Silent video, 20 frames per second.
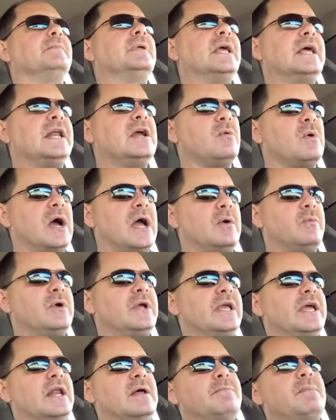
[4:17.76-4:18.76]
Anyway,
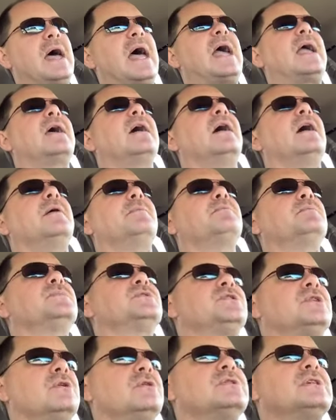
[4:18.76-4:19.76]
we get it back up.
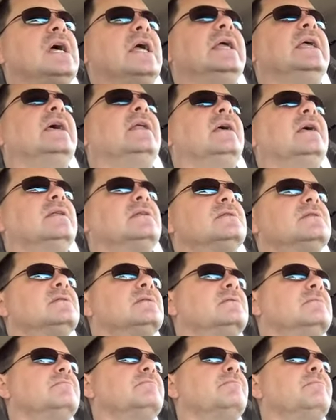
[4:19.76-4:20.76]
As soon as I get it
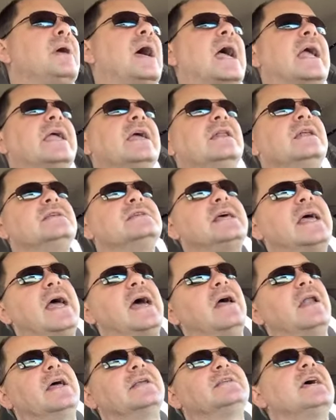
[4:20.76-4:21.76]
back into
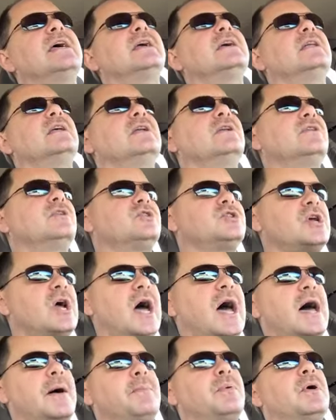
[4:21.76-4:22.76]
town, I take it into the
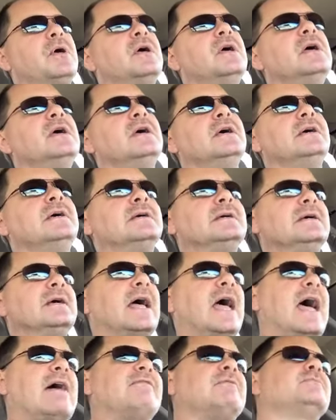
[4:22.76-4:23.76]
shop,
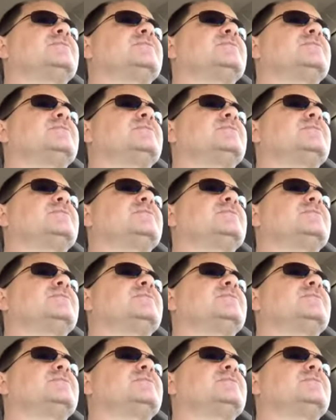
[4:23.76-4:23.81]
have